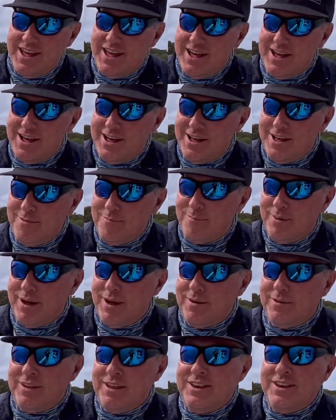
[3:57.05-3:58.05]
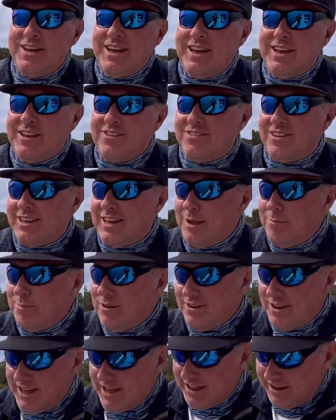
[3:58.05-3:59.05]
but you need it to keep
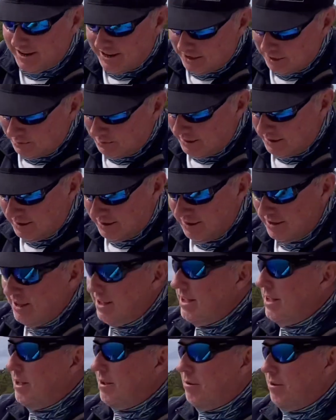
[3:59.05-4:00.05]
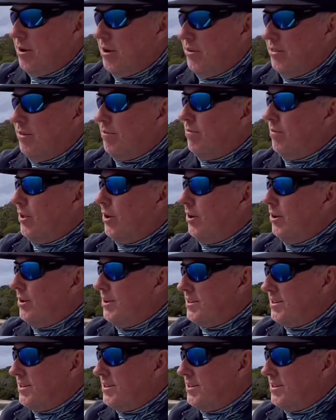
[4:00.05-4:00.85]
it down a little bit on the floater.